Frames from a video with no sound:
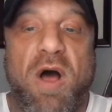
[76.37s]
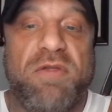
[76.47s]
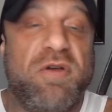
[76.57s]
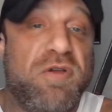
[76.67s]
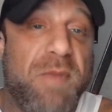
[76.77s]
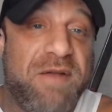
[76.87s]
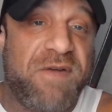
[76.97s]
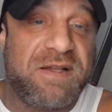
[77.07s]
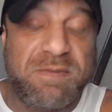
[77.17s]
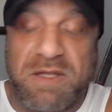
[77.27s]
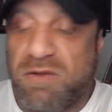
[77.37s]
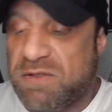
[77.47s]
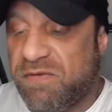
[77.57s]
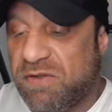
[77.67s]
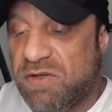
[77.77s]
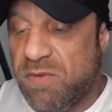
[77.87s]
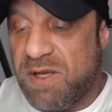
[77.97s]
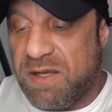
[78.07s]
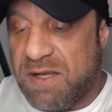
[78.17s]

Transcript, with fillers: Although you might find something useful to it,